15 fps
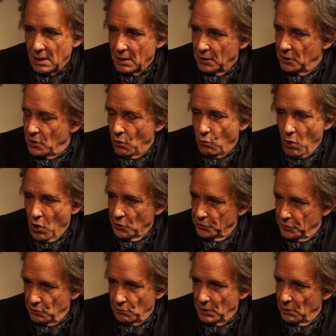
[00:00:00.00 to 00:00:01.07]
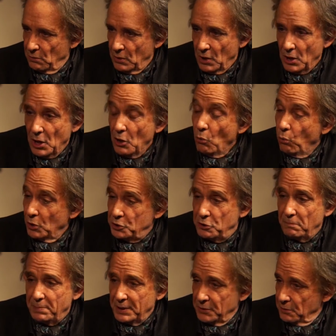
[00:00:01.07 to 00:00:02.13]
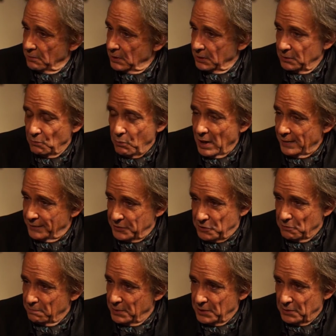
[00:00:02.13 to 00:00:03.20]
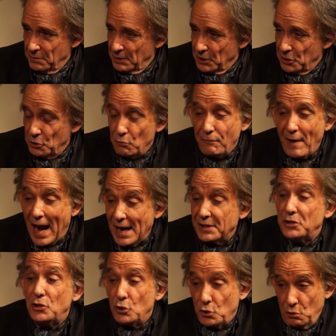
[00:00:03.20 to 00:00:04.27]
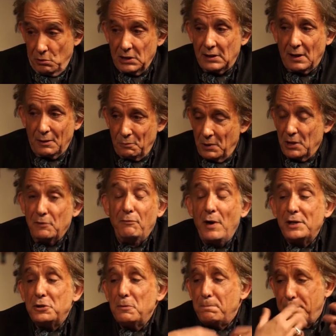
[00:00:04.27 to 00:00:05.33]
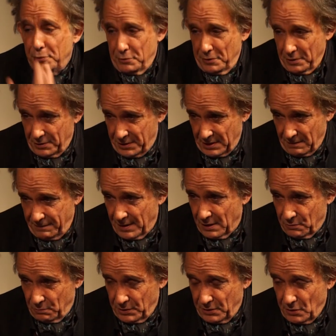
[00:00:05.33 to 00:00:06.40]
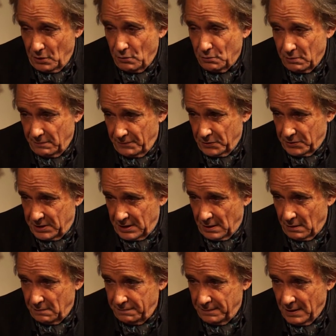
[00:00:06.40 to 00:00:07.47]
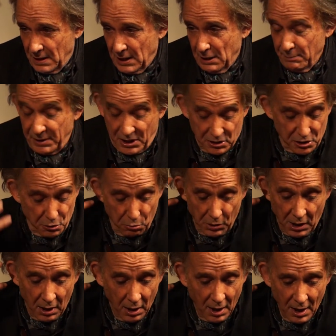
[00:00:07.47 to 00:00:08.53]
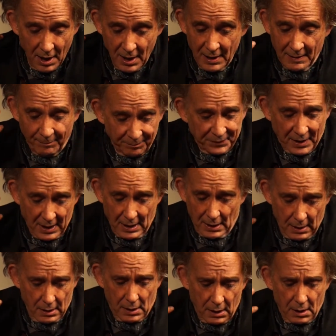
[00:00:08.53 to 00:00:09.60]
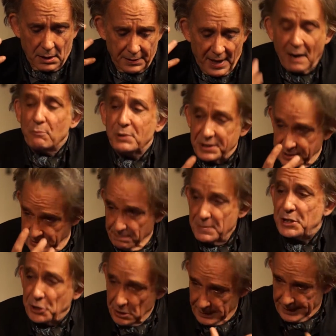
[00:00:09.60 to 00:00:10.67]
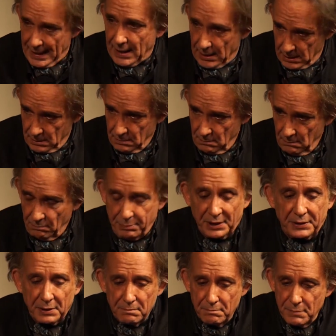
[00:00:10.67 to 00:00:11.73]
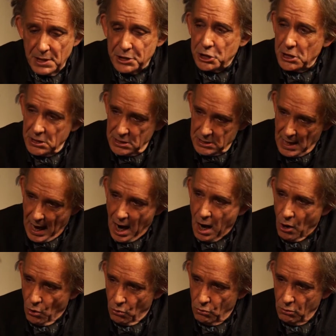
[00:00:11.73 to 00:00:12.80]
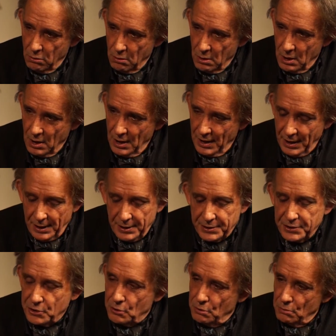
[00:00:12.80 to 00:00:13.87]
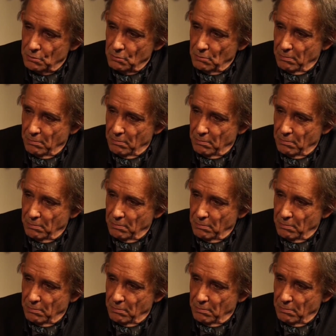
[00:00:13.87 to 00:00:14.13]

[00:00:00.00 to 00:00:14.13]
go on doing what you've been doing in the way that you've been doing You've had to do it that way. You've had to pour yourself out with the whole of mm-hmm. yourself because you were, that was the mission then. But the mission now is to